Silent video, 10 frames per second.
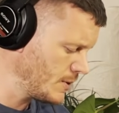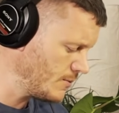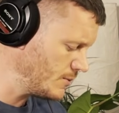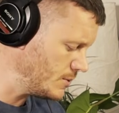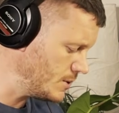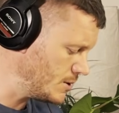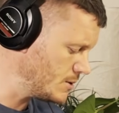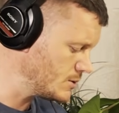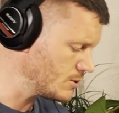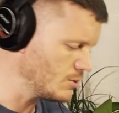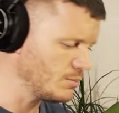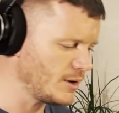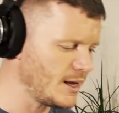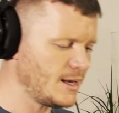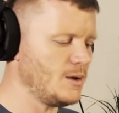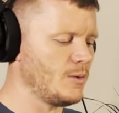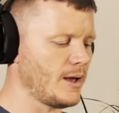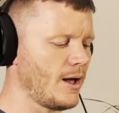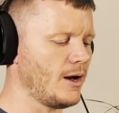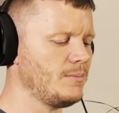a few years ago. But
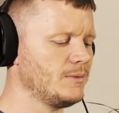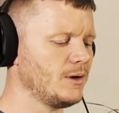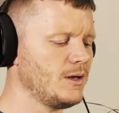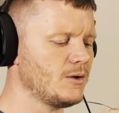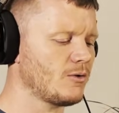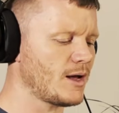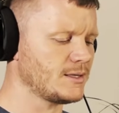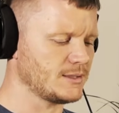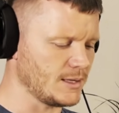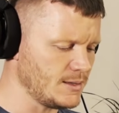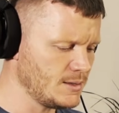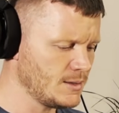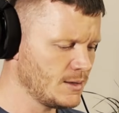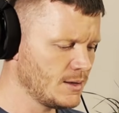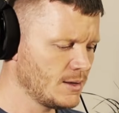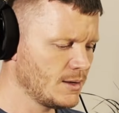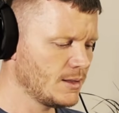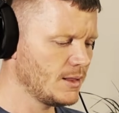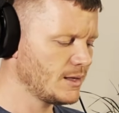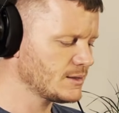anyway, I'm digressing.
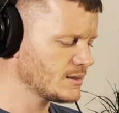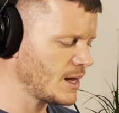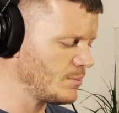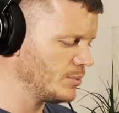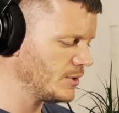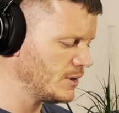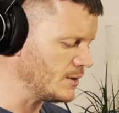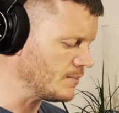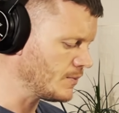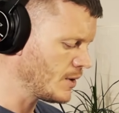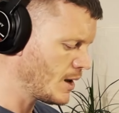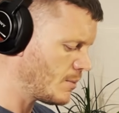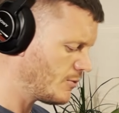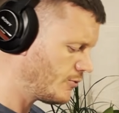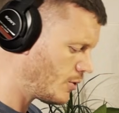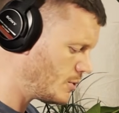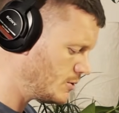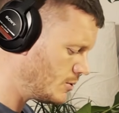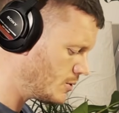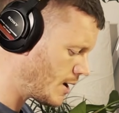Let's sample it in. And before we
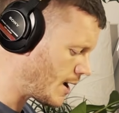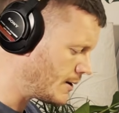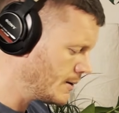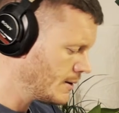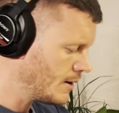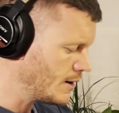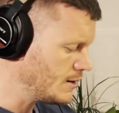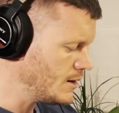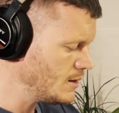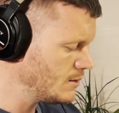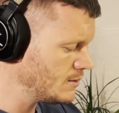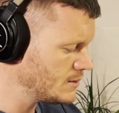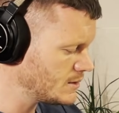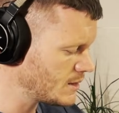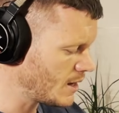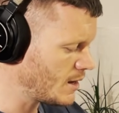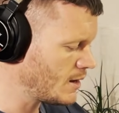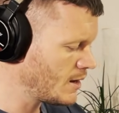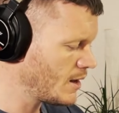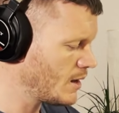do that, I need to say
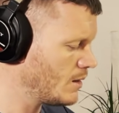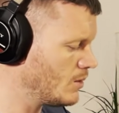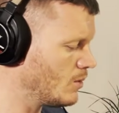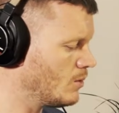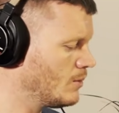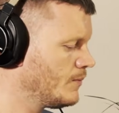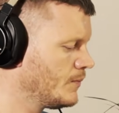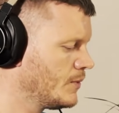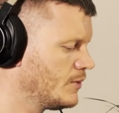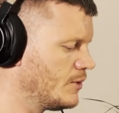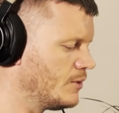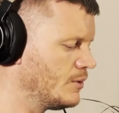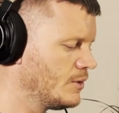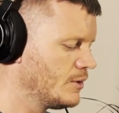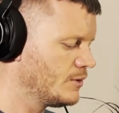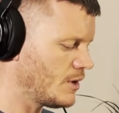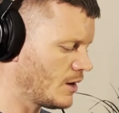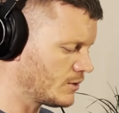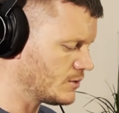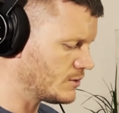hello to
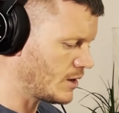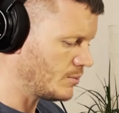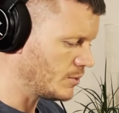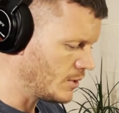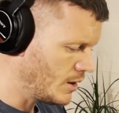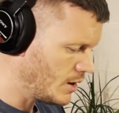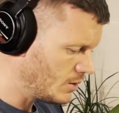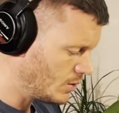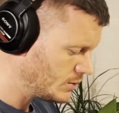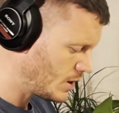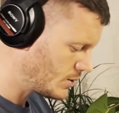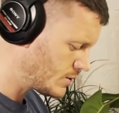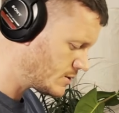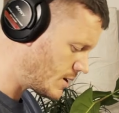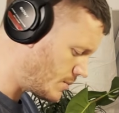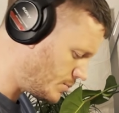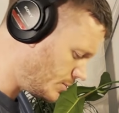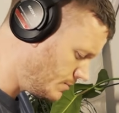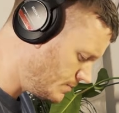Dr. Sample. Hello, Dr. Sample.